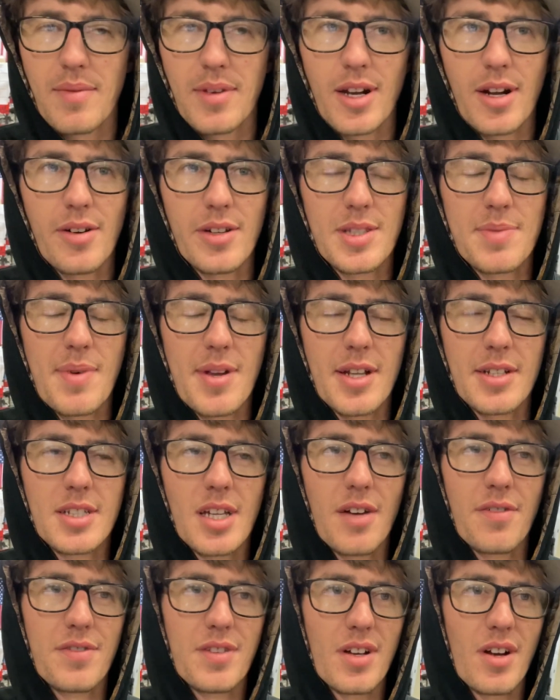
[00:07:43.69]
You know, it's been a
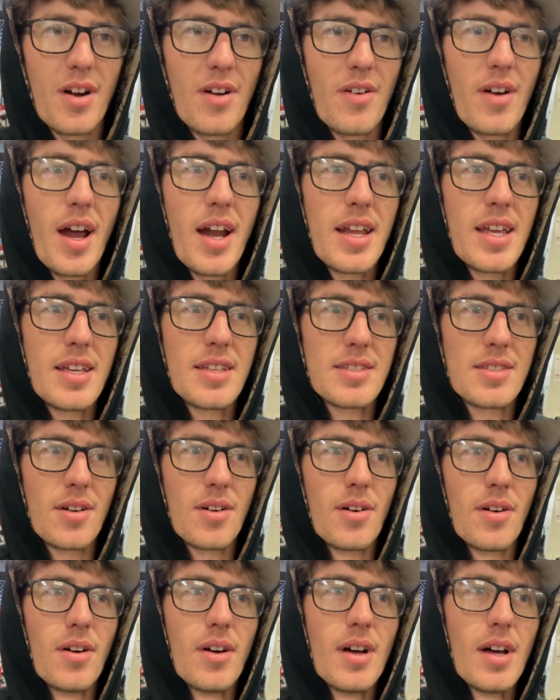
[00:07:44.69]
tough year already,
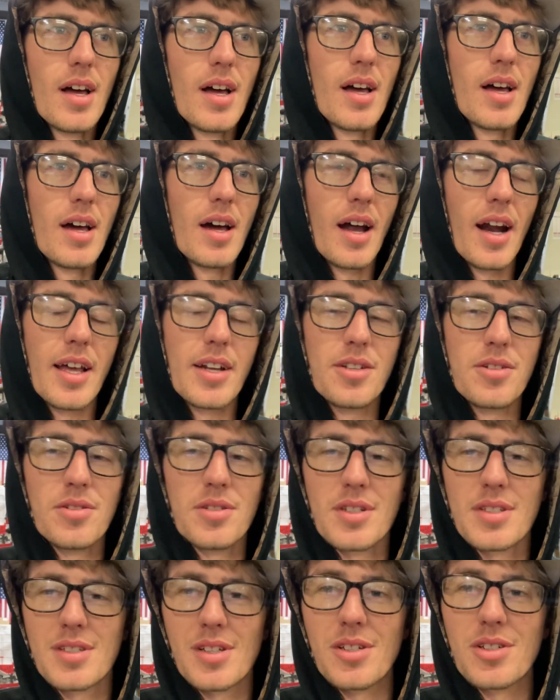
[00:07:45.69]
so I do
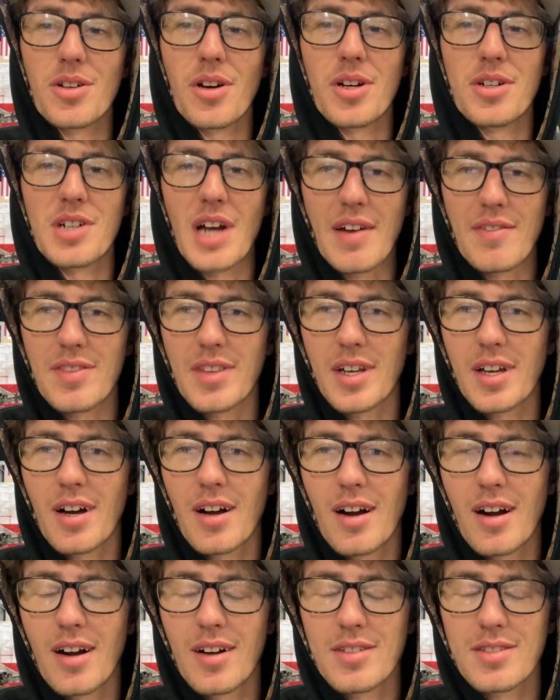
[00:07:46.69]
just enjoy driving the
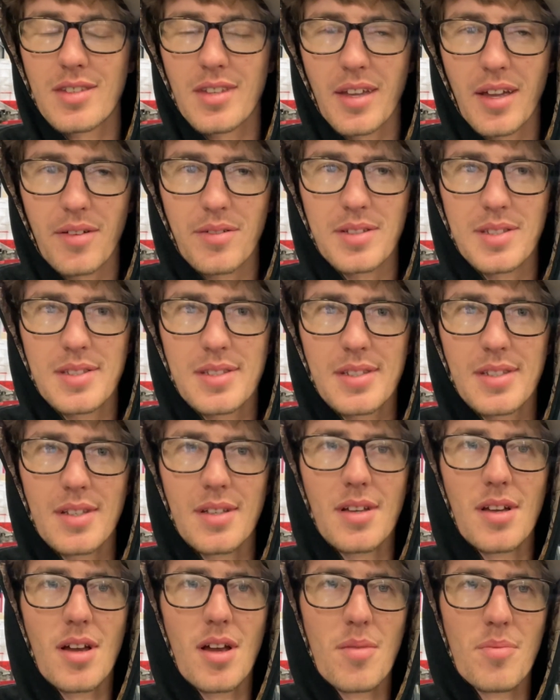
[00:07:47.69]
car, so that was
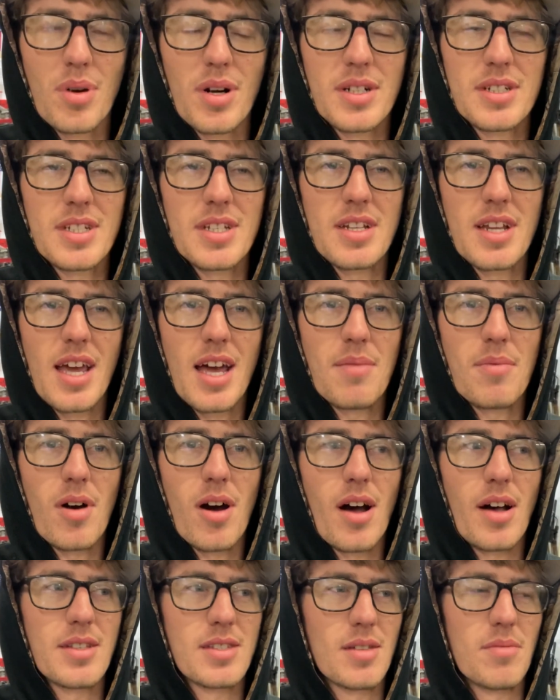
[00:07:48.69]
pretty damn
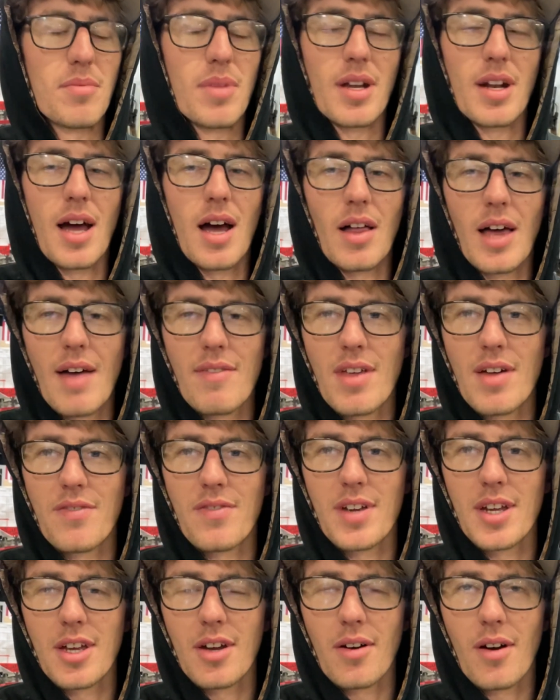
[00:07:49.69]
awesome. But I'll have that
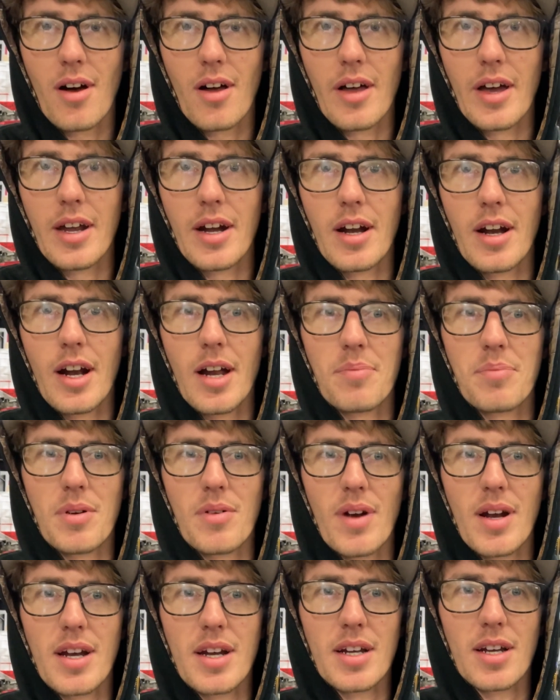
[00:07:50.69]
video all edited up and
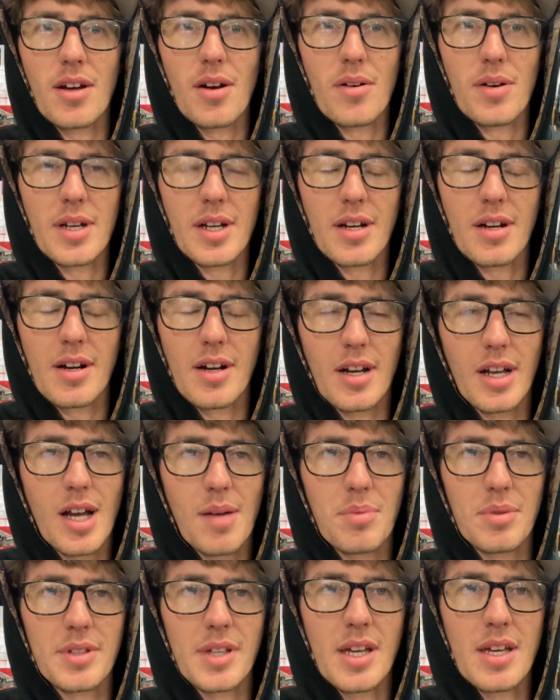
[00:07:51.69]
ready to go here in a
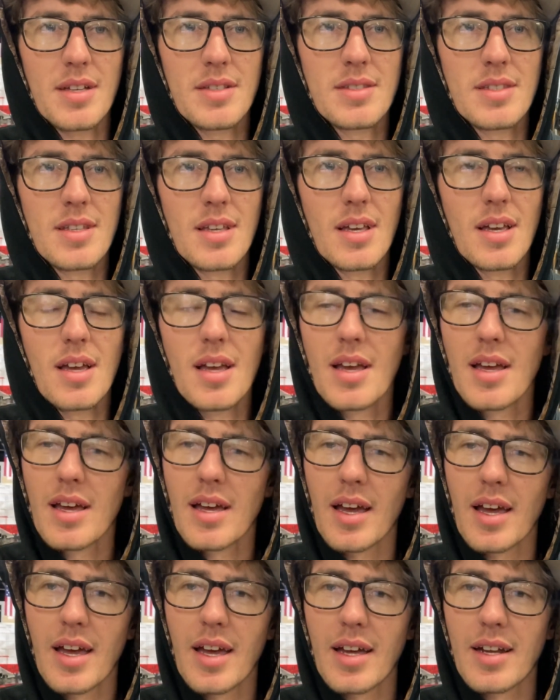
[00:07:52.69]
couple days,
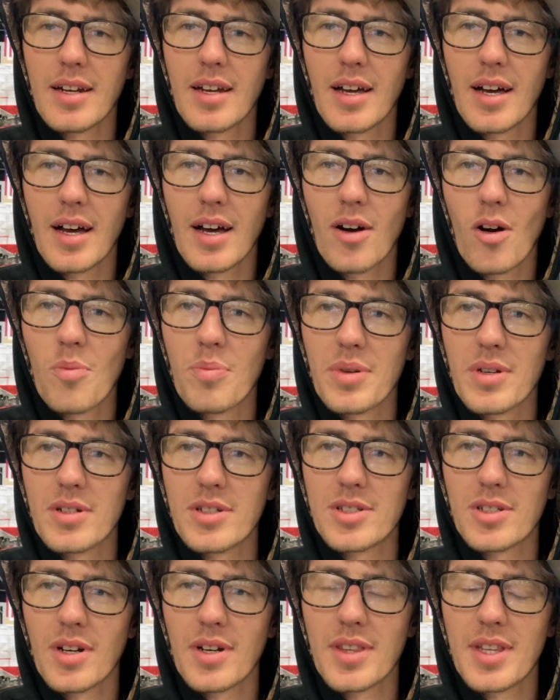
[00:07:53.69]
and hope you
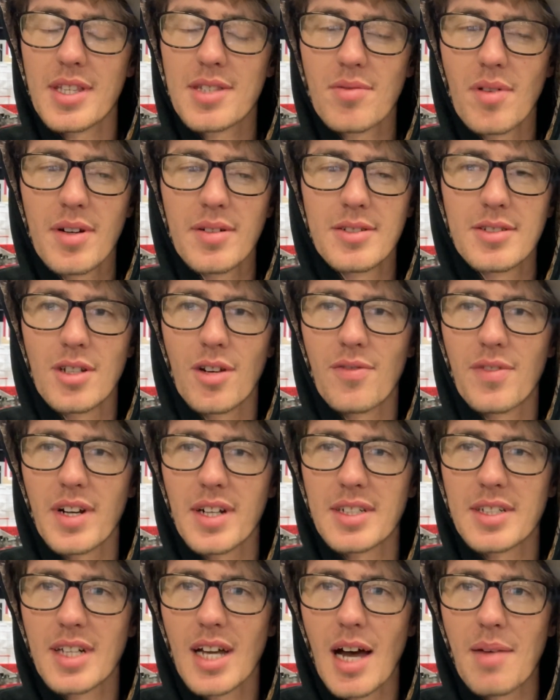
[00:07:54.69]
enjoyed this one. Don't
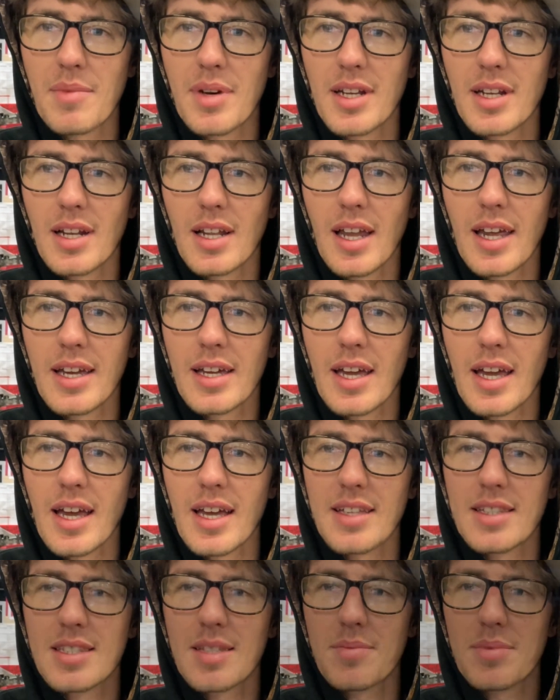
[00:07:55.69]
forget to comment, like,
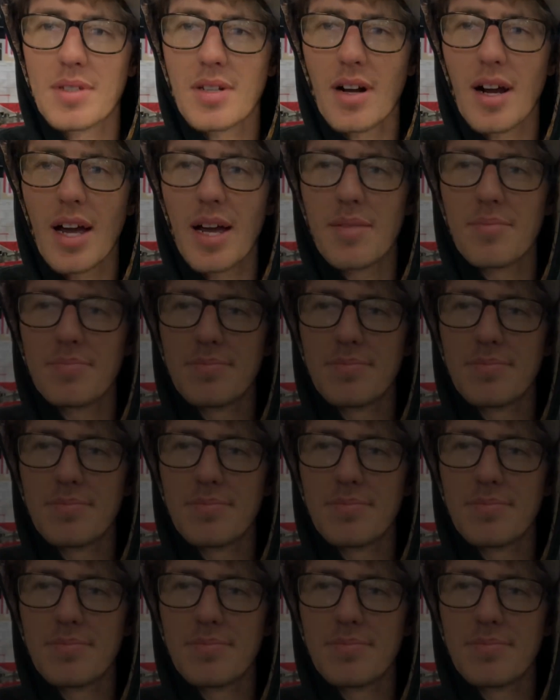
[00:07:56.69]
and subscribe.